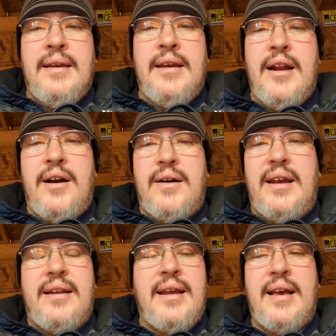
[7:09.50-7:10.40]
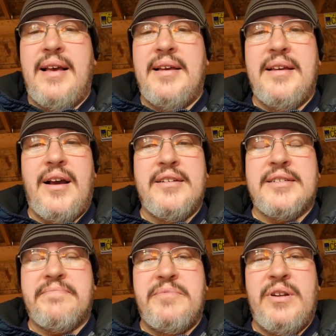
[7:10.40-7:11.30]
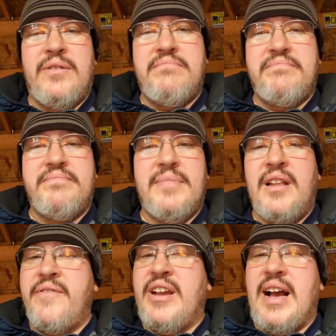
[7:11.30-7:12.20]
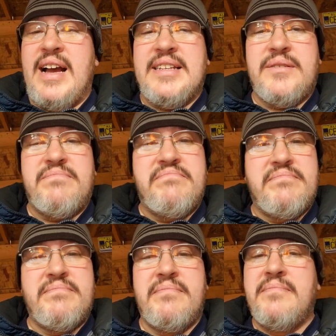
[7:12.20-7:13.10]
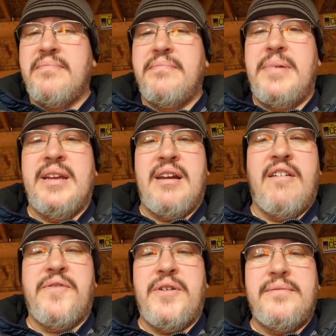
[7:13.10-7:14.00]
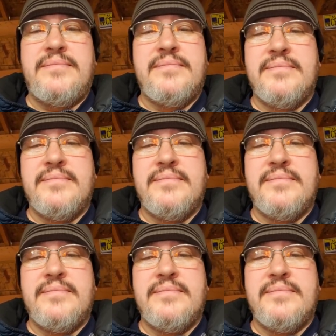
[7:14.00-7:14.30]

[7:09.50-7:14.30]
You know, and I just, you know, love you guys. Be careful.